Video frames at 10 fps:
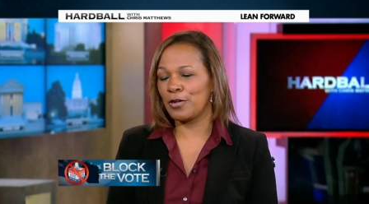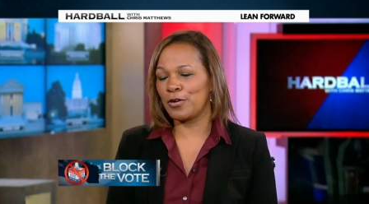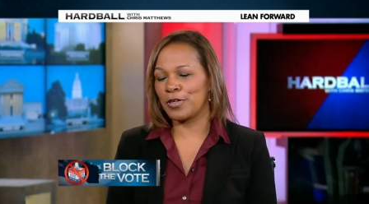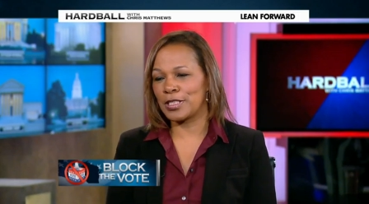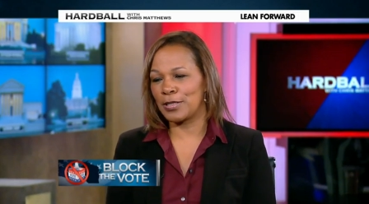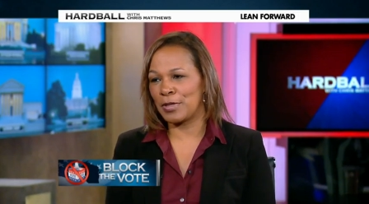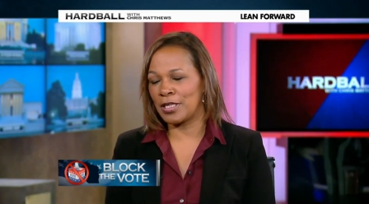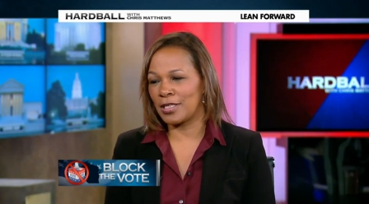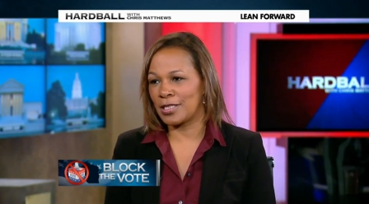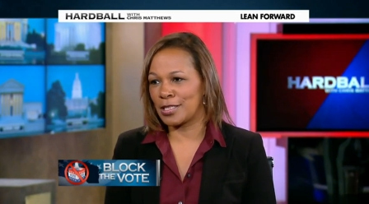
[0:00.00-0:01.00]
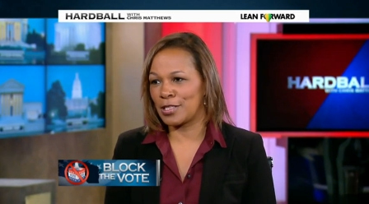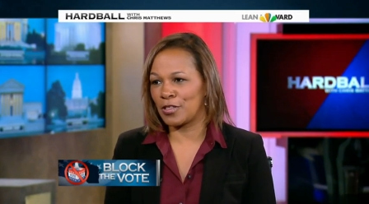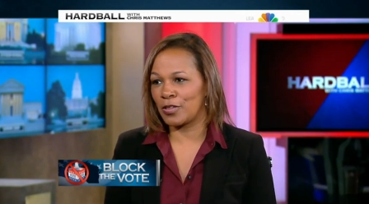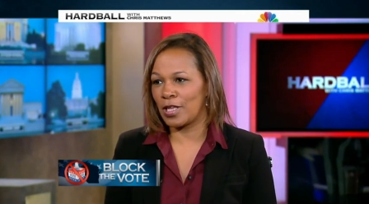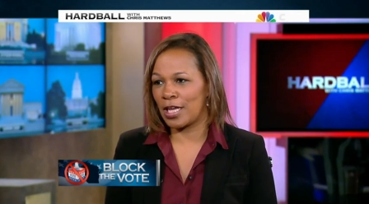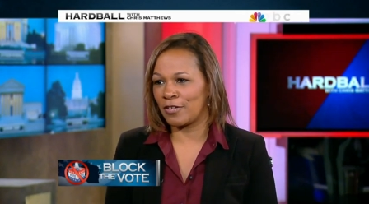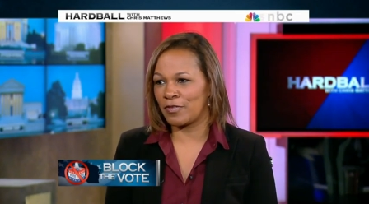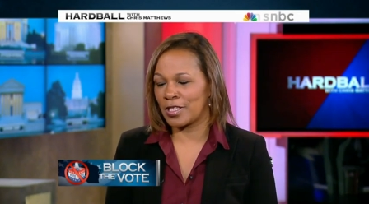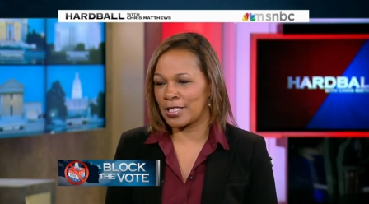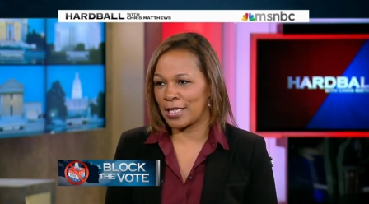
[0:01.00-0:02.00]
Well, Chris, I mean, this is still out
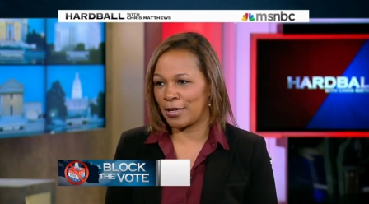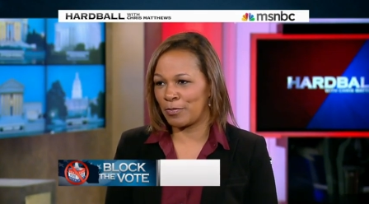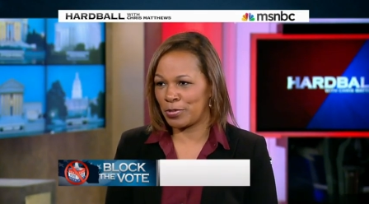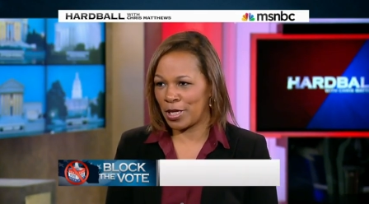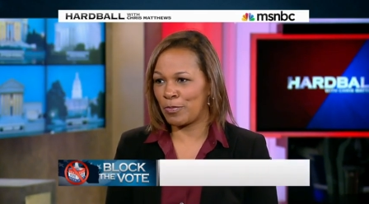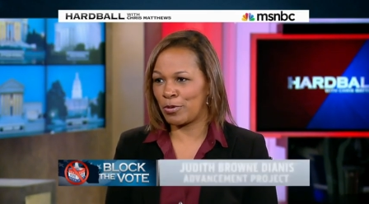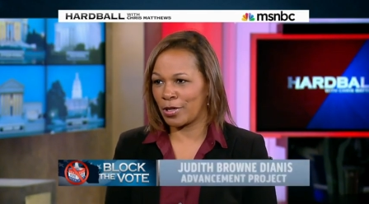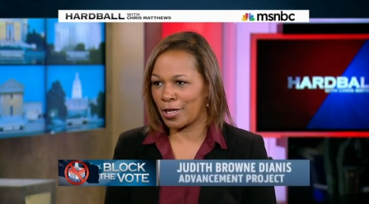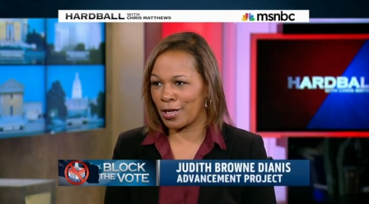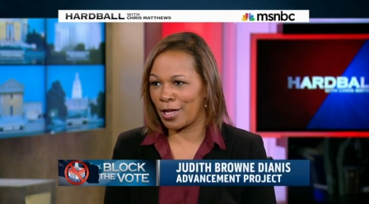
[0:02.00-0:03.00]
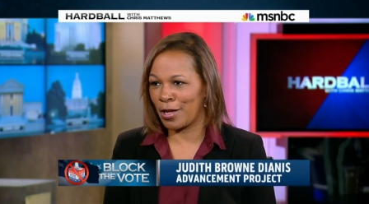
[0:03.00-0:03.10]
of the same playbook.